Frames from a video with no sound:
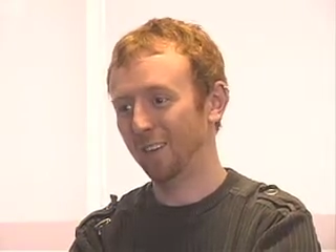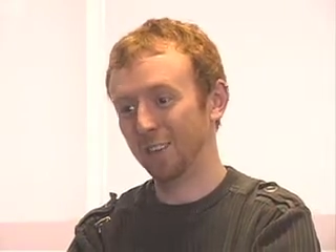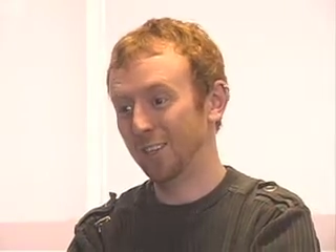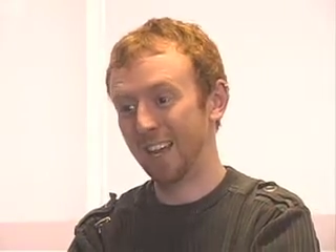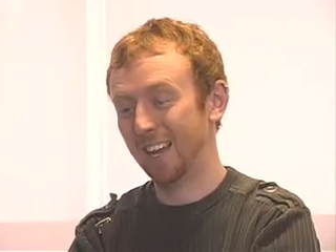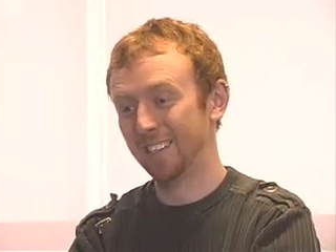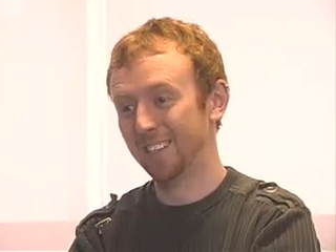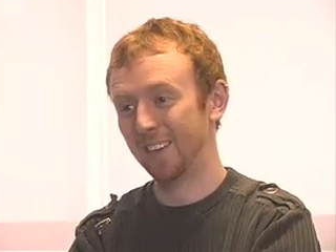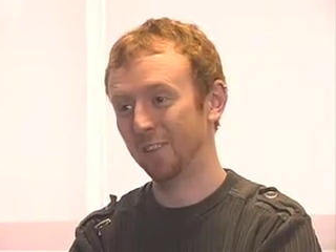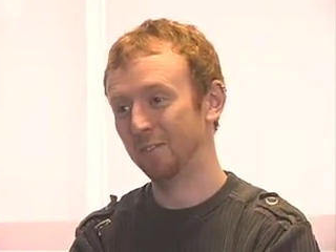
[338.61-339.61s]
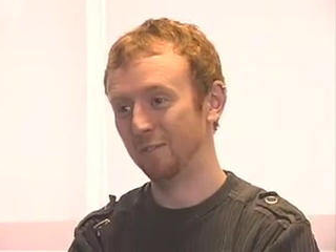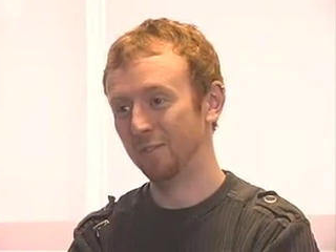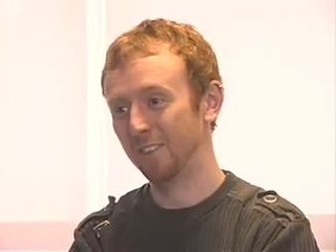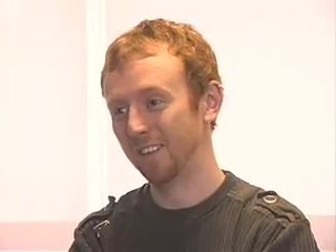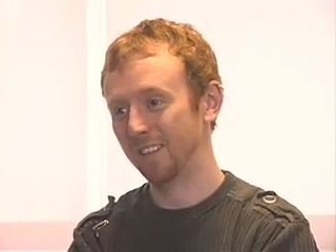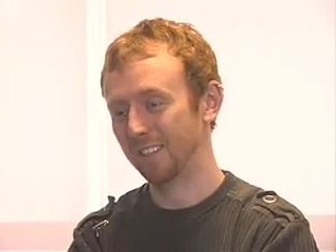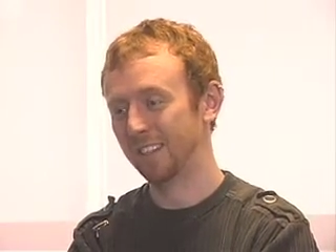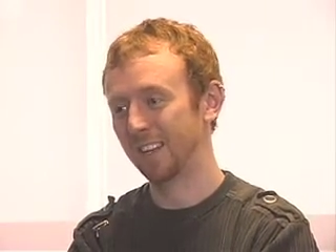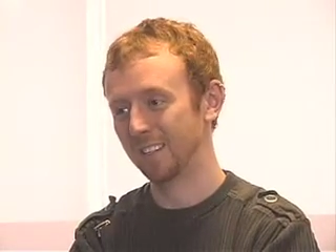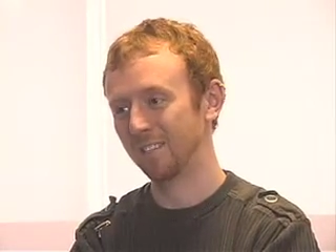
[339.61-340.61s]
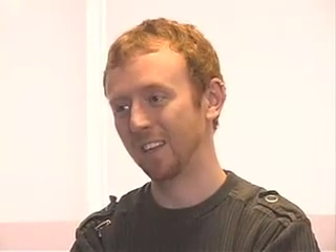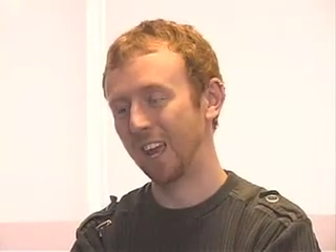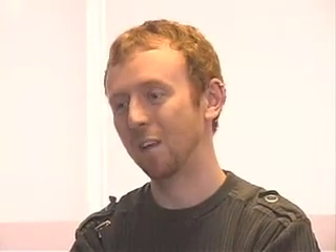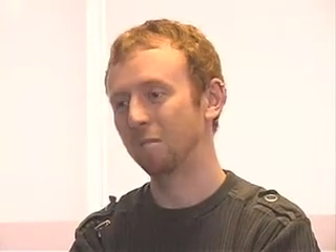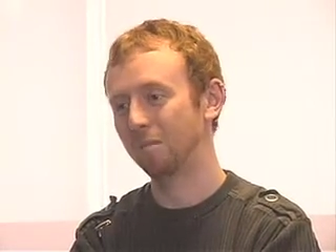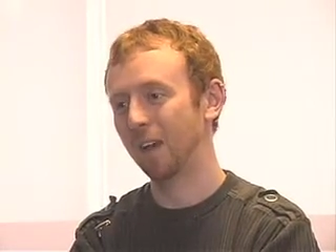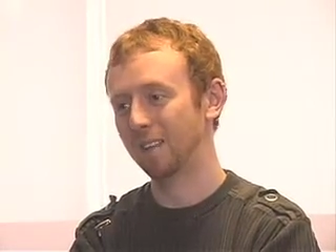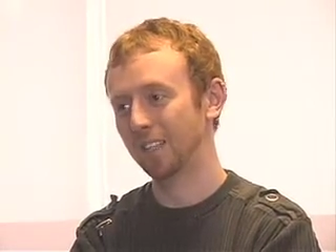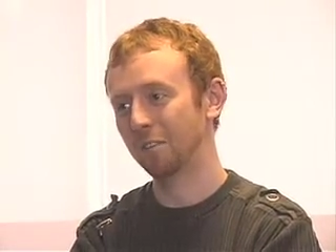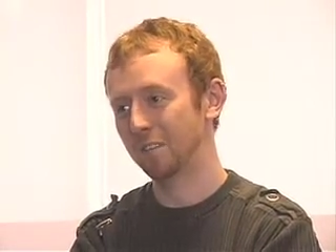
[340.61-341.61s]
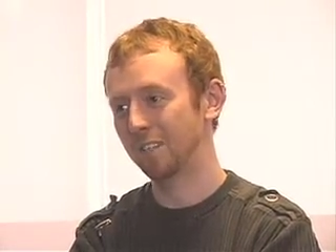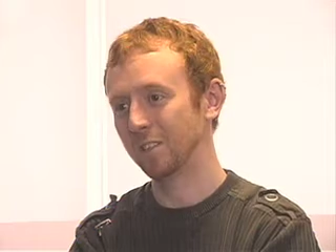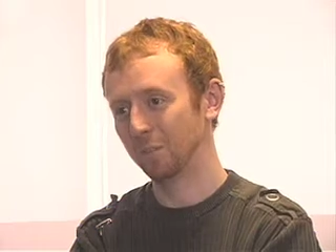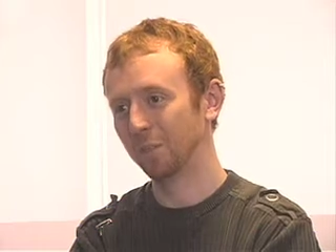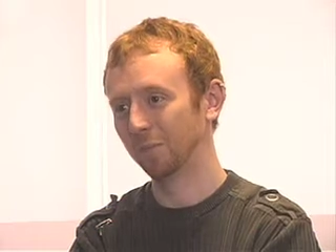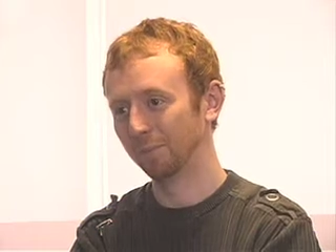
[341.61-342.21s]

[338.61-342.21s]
good test of the success of the game as a literacy tool.